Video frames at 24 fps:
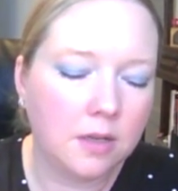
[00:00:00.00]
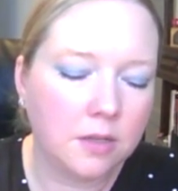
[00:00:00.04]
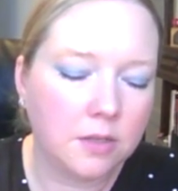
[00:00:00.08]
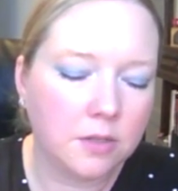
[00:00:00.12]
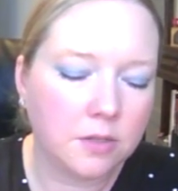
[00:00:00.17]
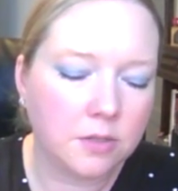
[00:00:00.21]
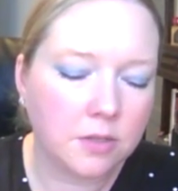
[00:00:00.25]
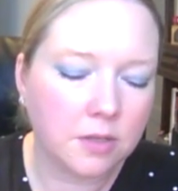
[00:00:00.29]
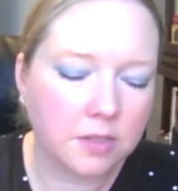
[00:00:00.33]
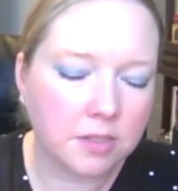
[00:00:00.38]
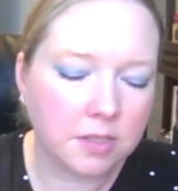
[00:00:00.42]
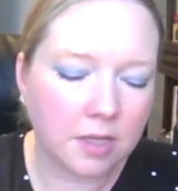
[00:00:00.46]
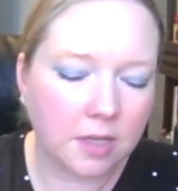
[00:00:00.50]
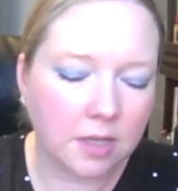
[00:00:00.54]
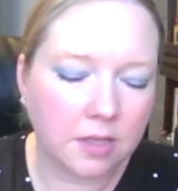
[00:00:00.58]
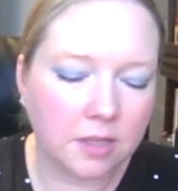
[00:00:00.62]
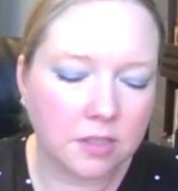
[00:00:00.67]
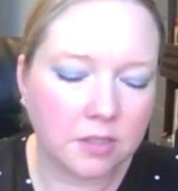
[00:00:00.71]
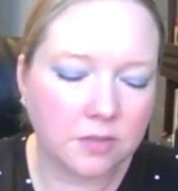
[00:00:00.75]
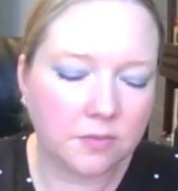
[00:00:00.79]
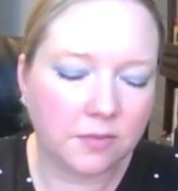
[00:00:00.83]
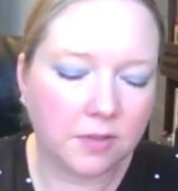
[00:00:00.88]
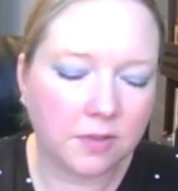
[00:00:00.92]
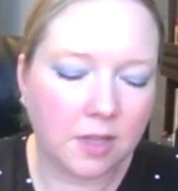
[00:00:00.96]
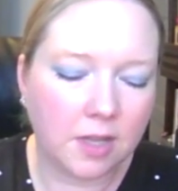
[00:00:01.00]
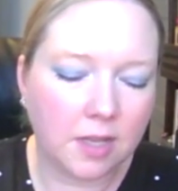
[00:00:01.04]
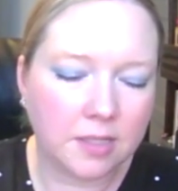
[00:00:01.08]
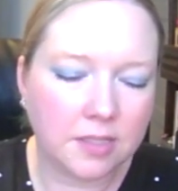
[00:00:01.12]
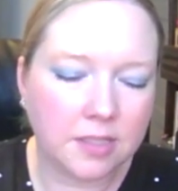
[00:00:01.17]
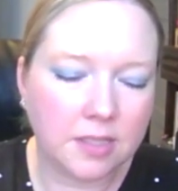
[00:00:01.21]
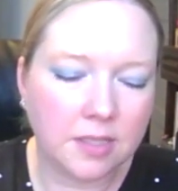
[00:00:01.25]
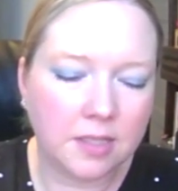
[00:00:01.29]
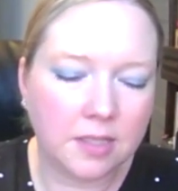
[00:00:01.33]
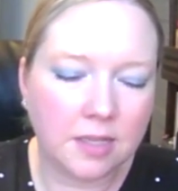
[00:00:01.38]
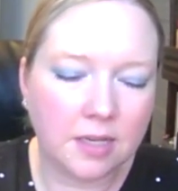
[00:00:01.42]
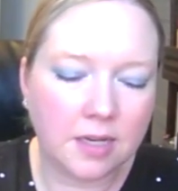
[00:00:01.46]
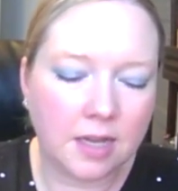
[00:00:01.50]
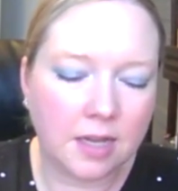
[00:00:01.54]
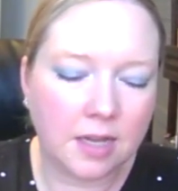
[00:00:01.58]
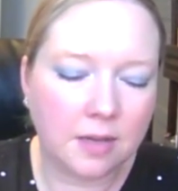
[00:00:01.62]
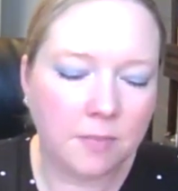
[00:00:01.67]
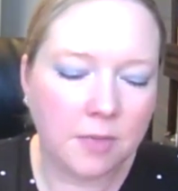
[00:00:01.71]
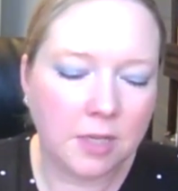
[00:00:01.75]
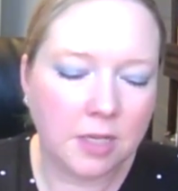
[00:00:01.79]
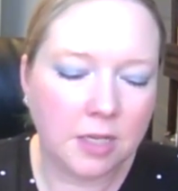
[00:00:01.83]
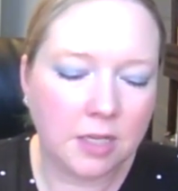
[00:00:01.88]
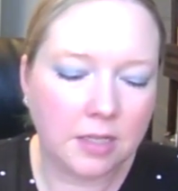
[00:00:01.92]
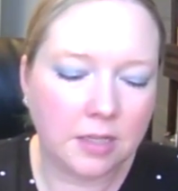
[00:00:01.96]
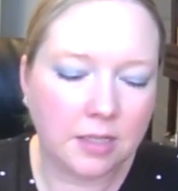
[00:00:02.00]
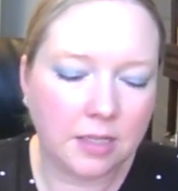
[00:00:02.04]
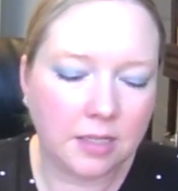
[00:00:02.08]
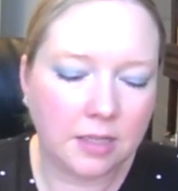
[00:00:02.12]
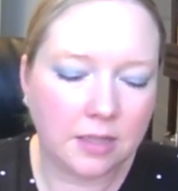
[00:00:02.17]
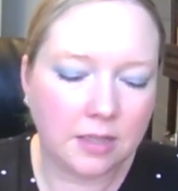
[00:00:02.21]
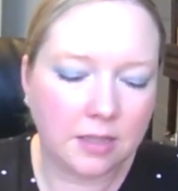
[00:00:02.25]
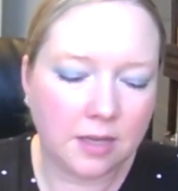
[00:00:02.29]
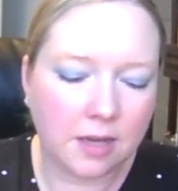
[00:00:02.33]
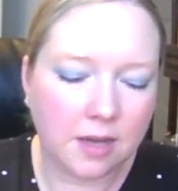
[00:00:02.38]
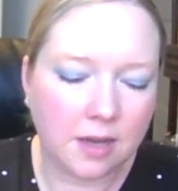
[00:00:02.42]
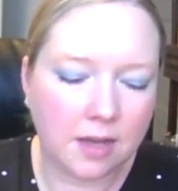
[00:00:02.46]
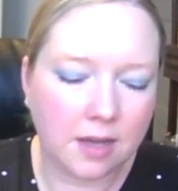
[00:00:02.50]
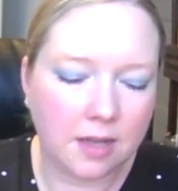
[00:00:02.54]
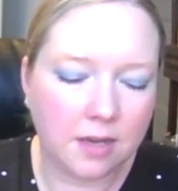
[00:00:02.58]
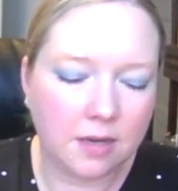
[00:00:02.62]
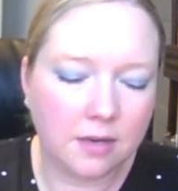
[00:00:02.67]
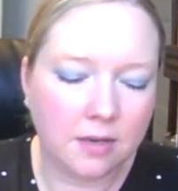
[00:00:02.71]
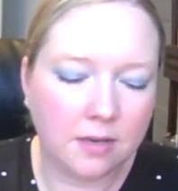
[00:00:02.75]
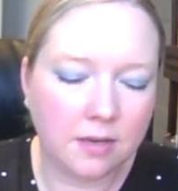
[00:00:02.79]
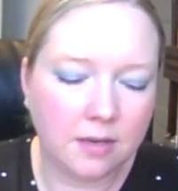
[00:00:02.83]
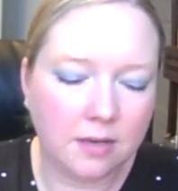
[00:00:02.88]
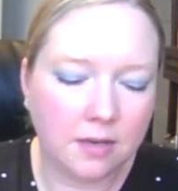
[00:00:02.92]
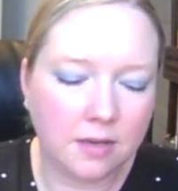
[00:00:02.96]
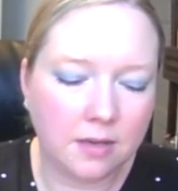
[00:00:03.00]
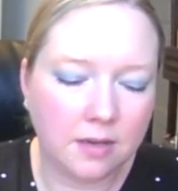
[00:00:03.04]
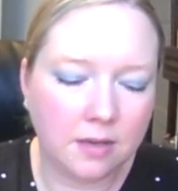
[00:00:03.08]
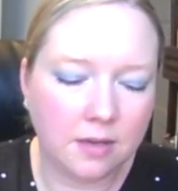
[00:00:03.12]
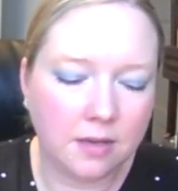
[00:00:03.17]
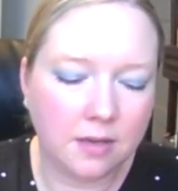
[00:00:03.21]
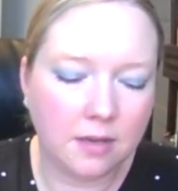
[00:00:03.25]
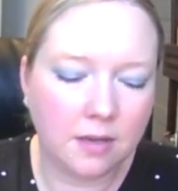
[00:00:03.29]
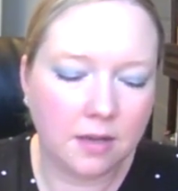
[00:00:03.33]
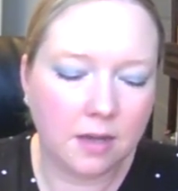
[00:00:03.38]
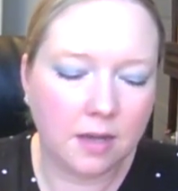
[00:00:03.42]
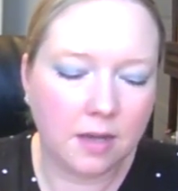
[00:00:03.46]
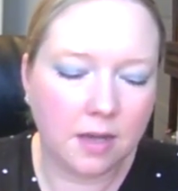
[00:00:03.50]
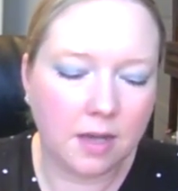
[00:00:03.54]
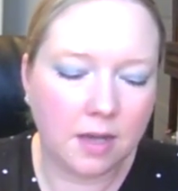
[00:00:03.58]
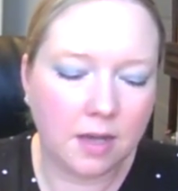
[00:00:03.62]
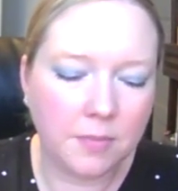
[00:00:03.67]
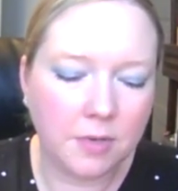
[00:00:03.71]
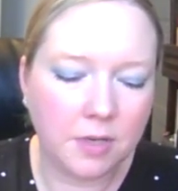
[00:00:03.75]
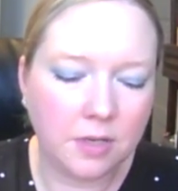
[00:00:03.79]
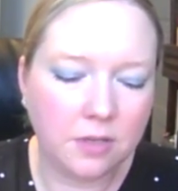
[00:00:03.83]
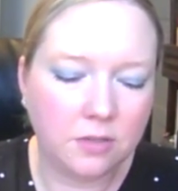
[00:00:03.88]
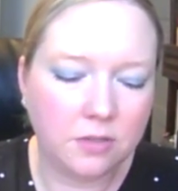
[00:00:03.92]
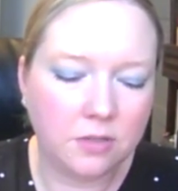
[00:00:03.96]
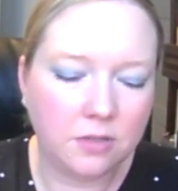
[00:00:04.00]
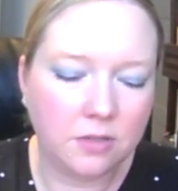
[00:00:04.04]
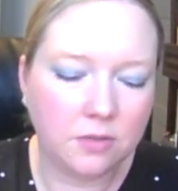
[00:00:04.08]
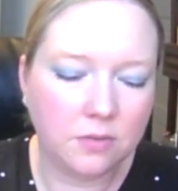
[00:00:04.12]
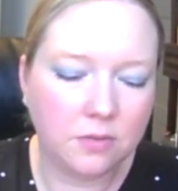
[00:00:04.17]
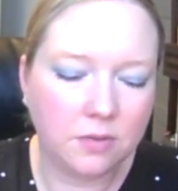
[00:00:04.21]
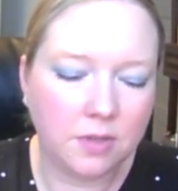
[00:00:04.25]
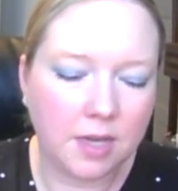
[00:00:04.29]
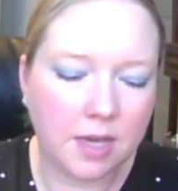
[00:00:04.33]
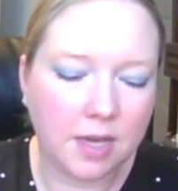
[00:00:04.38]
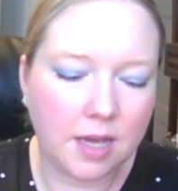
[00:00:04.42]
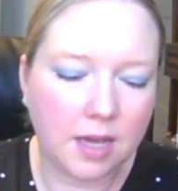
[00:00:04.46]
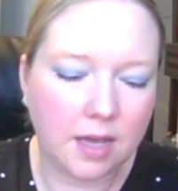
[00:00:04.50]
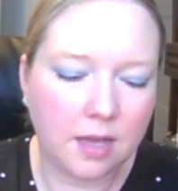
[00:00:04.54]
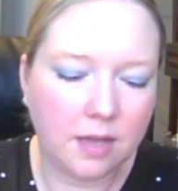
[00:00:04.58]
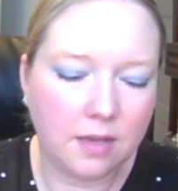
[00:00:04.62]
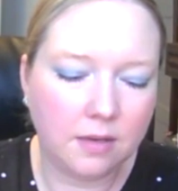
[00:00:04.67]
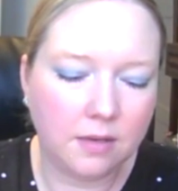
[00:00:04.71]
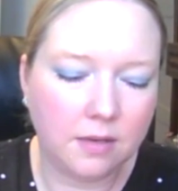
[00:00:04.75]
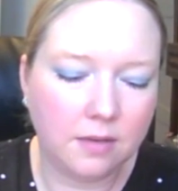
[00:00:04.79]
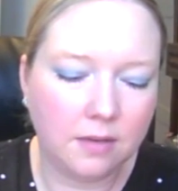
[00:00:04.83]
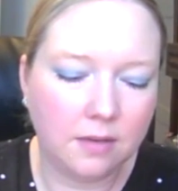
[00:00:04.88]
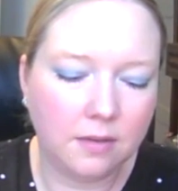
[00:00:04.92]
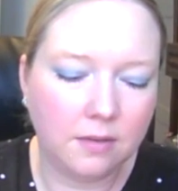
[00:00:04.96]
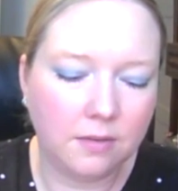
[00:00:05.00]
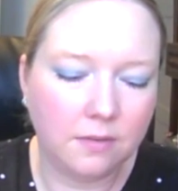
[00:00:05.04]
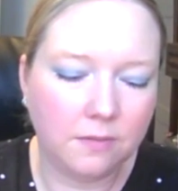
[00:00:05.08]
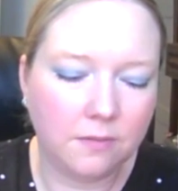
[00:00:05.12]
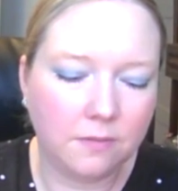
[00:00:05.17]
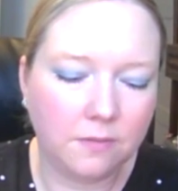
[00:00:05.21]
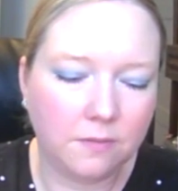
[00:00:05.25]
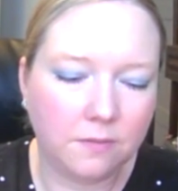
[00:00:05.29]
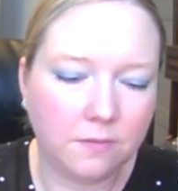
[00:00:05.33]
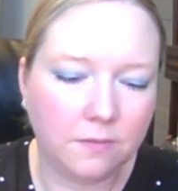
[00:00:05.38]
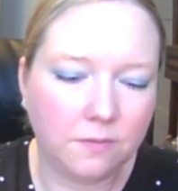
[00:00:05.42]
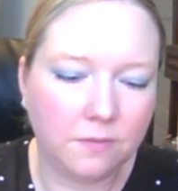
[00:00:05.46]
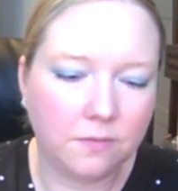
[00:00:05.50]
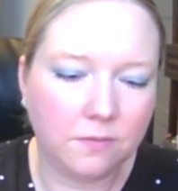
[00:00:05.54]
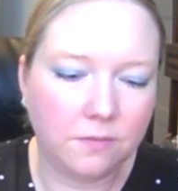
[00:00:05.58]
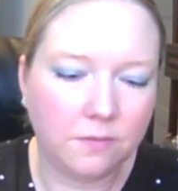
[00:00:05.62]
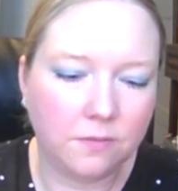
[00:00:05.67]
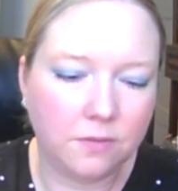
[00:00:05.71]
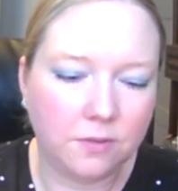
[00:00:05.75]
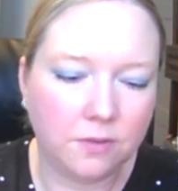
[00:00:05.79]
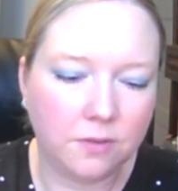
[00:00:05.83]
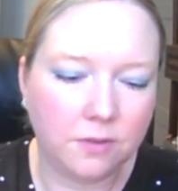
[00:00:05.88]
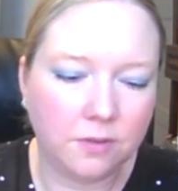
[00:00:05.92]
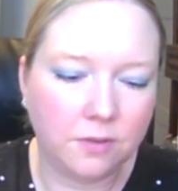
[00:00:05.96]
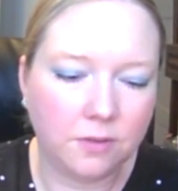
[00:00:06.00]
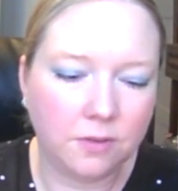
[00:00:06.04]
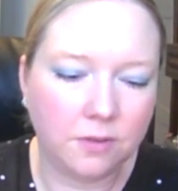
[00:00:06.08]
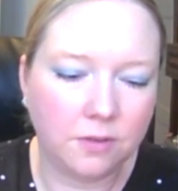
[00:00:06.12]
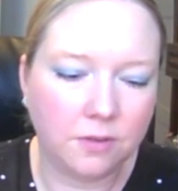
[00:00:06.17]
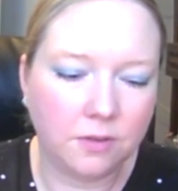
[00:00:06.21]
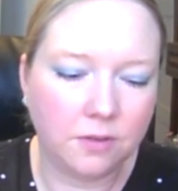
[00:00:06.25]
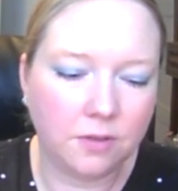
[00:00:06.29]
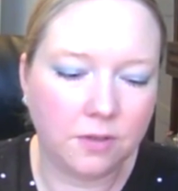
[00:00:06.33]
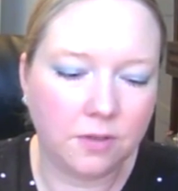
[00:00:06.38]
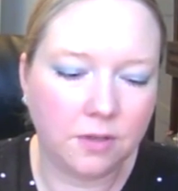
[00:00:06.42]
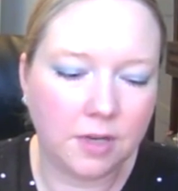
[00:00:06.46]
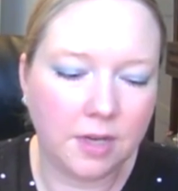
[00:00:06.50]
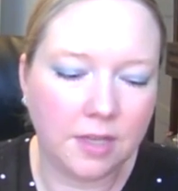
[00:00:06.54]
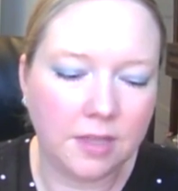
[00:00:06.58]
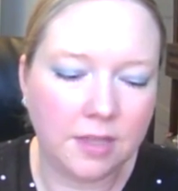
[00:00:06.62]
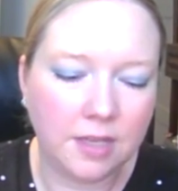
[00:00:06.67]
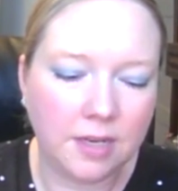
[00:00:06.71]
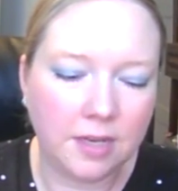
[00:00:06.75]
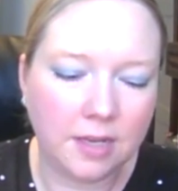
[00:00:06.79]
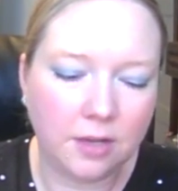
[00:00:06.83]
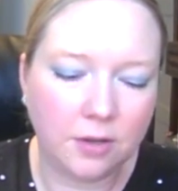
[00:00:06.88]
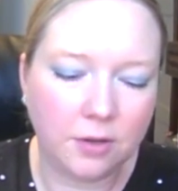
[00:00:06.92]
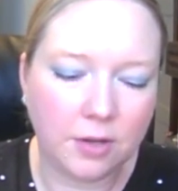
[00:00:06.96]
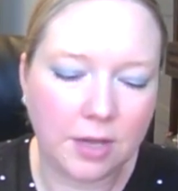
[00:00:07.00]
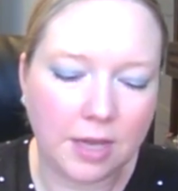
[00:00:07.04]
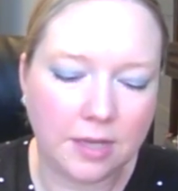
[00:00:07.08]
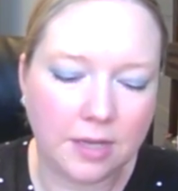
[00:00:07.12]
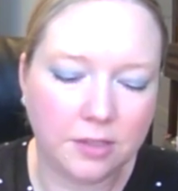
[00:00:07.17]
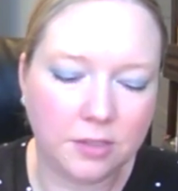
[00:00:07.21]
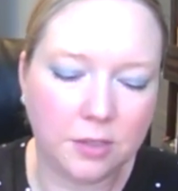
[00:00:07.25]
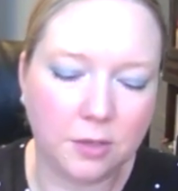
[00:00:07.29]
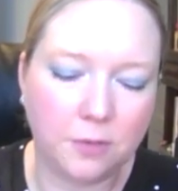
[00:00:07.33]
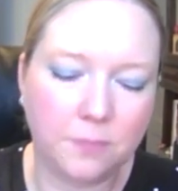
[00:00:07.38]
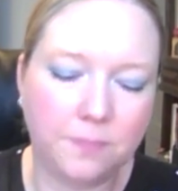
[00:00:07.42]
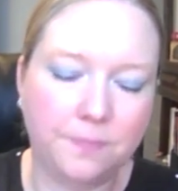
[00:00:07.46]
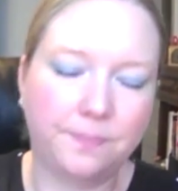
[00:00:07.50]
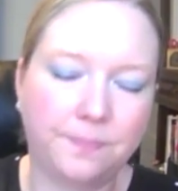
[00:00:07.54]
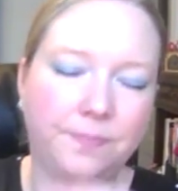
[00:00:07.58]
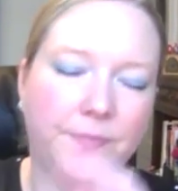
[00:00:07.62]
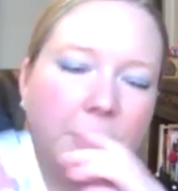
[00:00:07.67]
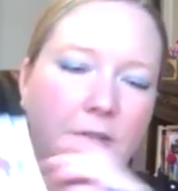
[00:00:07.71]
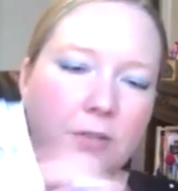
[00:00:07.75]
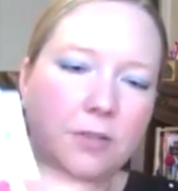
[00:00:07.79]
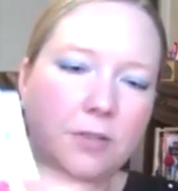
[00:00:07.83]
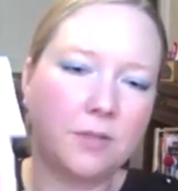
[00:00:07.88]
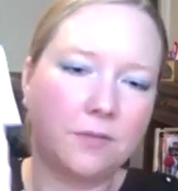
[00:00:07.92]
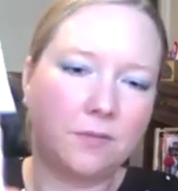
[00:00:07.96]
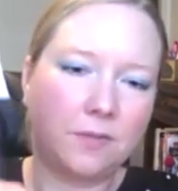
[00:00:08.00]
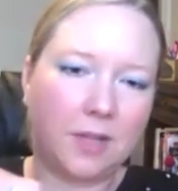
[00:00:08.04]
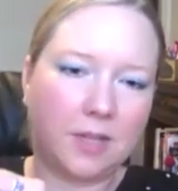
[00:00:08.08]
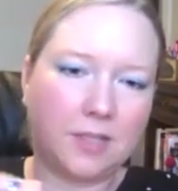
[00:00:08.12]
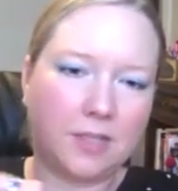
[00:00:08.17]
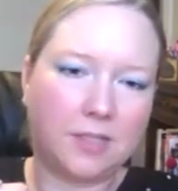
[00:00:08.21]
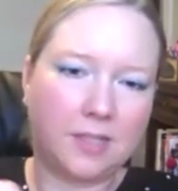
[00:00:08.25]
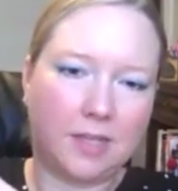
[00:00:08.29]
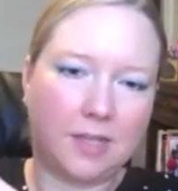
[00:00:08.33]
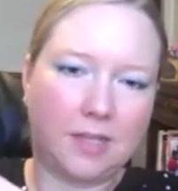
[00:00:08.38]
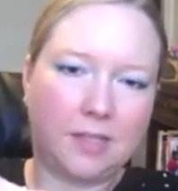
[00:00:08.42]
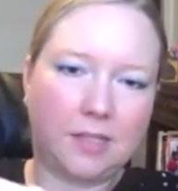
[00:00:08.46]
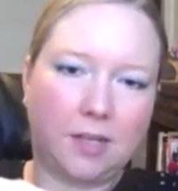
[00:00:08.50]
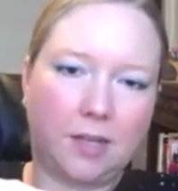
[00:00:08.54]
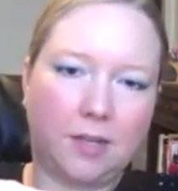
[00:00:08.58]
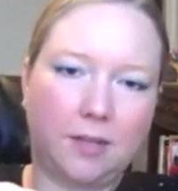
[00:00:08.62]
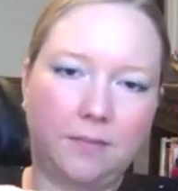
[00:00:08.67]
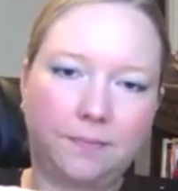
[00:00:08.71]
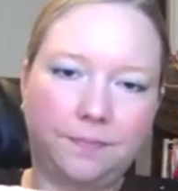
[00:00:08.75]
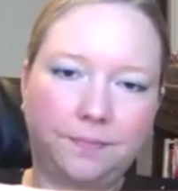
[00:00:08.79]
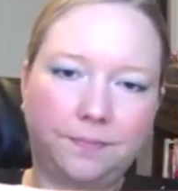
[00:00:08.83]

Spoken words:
So I saw this floss and then I immediately thought, I'm going to do that and then, okay, so here's the floss that I saw.